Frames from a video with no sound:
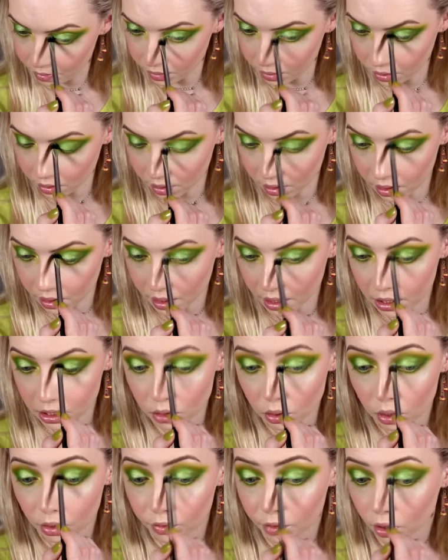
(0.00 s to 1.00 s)
But I
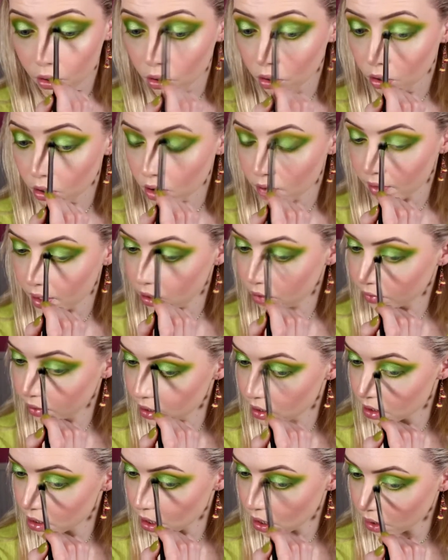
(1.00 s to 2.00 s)
do love the colour of it. I love
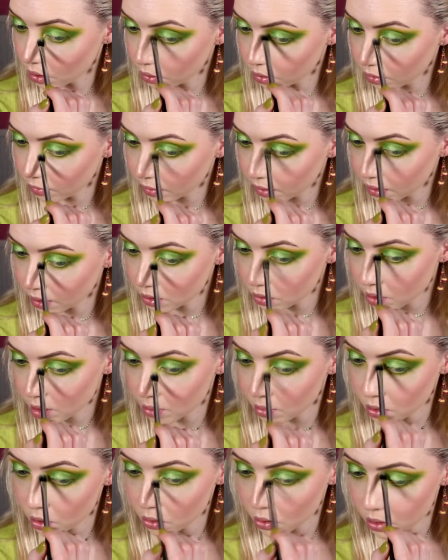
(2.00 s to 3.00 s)
the tone of it. That's why
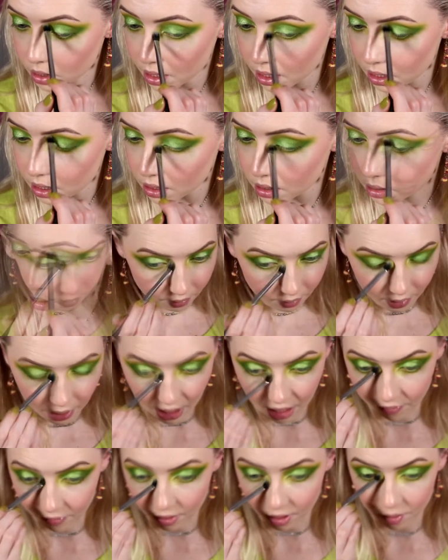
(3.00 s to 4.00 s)
I'm using it.
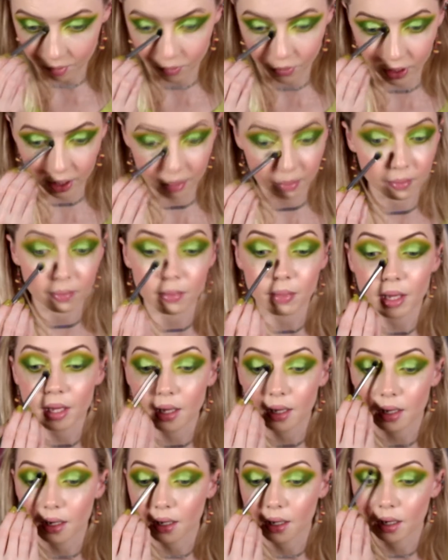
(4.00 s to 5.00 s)
And I've gone pretty
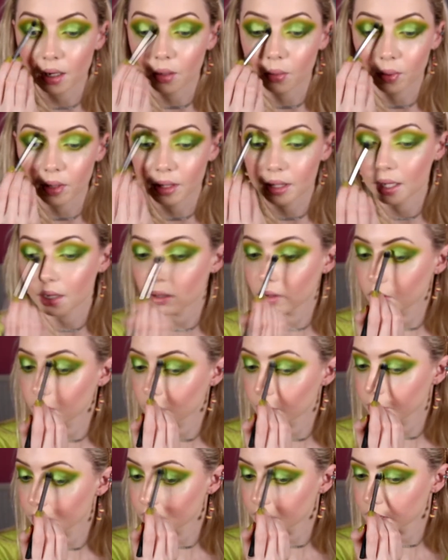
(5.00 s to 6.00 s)
big in here with that
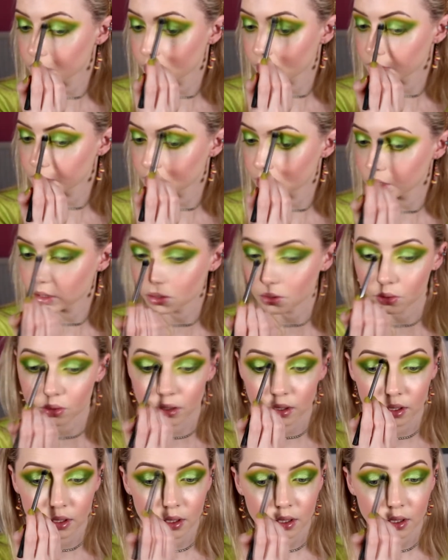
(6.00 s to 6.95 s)
colour because I wanted to